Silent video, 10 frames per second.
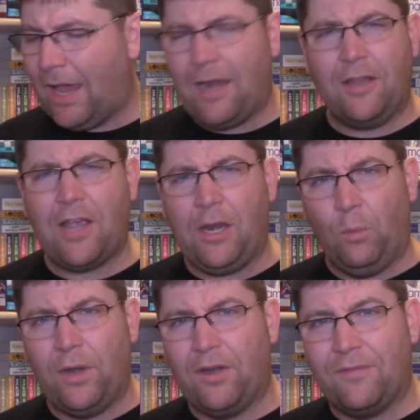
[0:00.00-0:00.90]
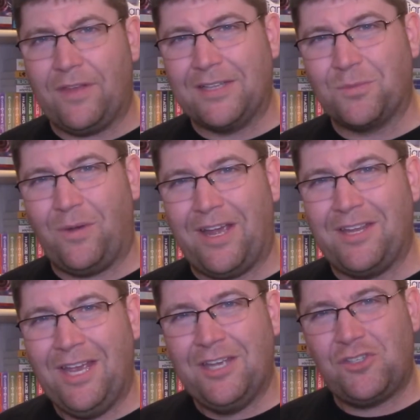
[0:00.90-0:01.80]
And I kind of wonder if that's
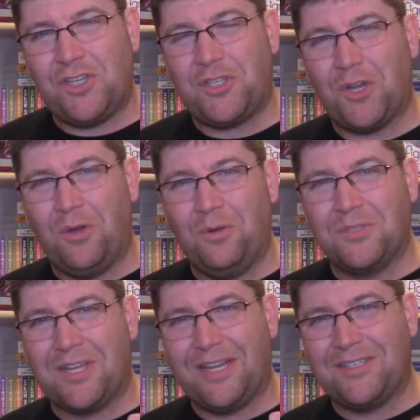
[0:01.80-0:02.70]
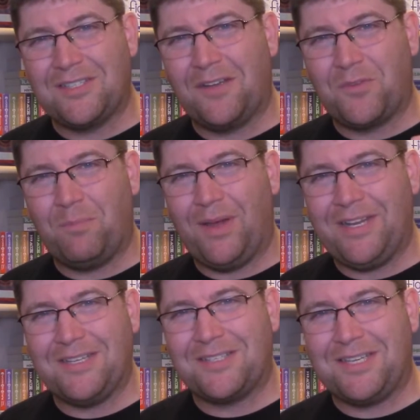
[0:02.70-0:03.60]
why she chose like stuffed
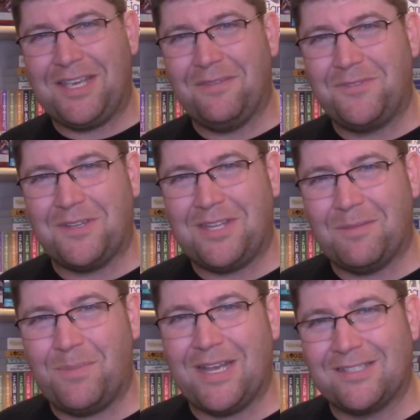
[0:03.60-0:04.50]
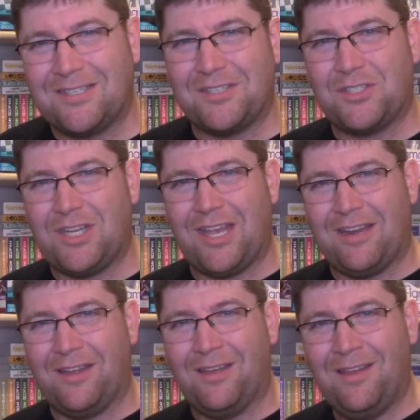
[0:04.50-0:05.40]
bunnies to give to the abyss because she
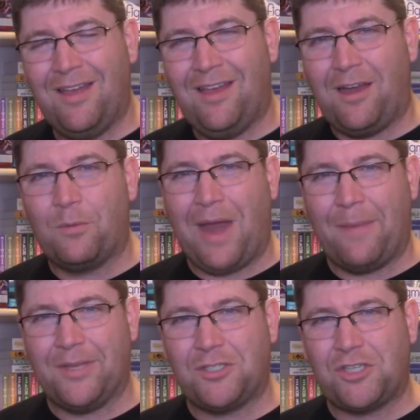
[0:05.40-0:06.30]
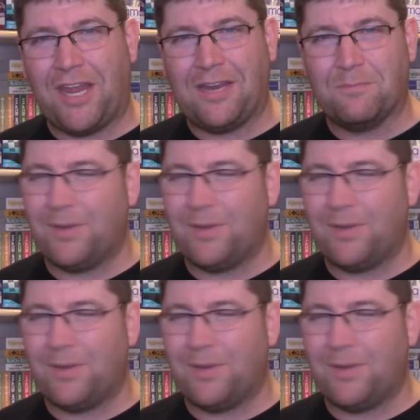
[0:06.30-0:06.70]
had a, a rabbit chain.